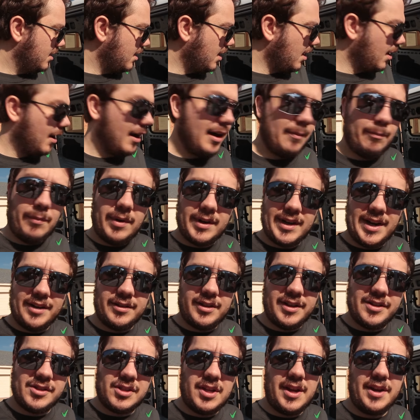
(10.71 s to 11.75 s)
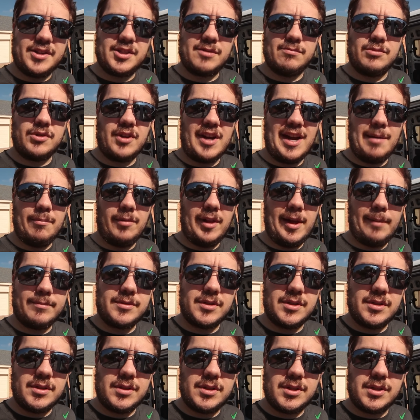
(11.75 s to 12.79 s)
uh, but I did take some time
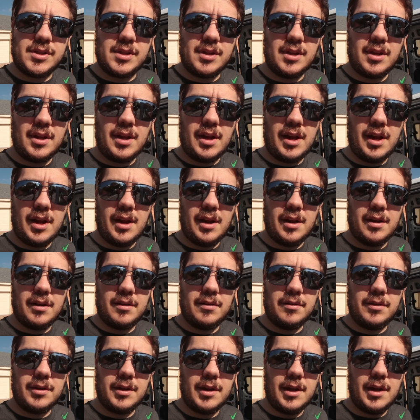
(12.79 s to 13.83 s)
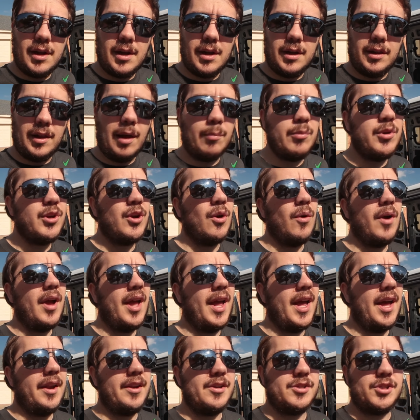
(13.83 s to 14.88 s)
lapses, and let me go
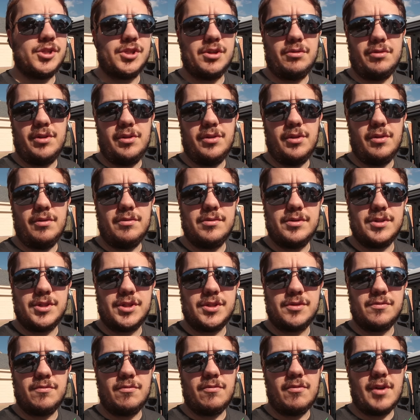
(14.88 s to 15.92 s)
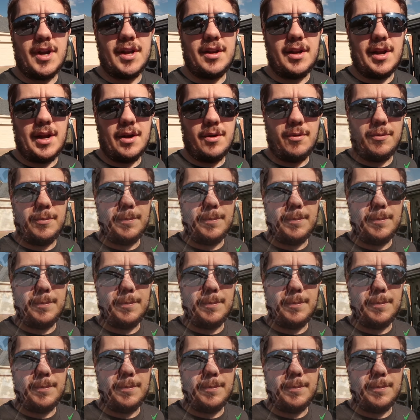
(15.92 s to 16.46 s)
ahead and show you those right now.